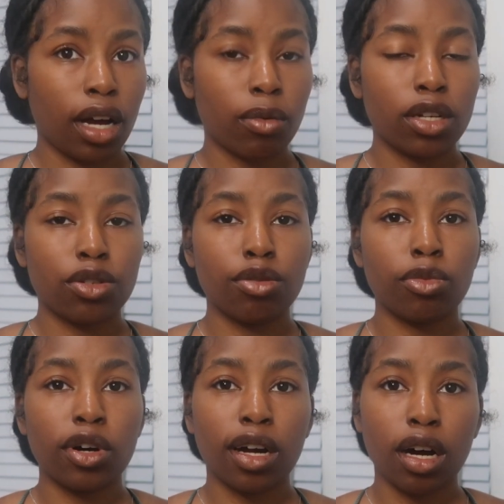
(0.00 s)
I want to do
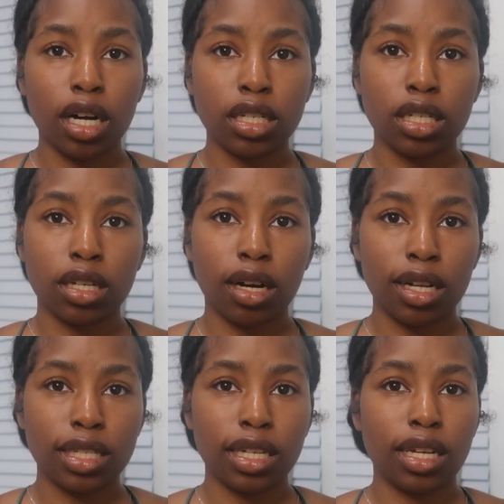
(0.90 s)
more conscious
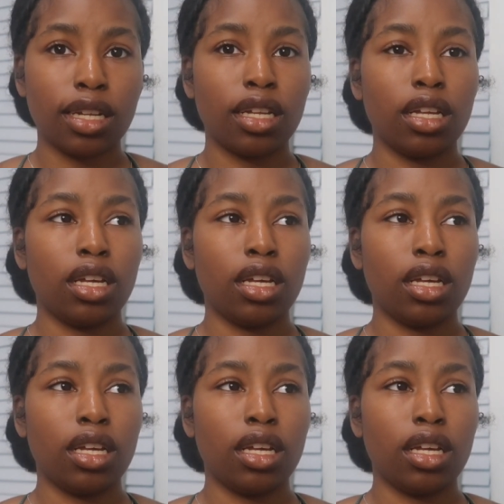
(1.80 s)
content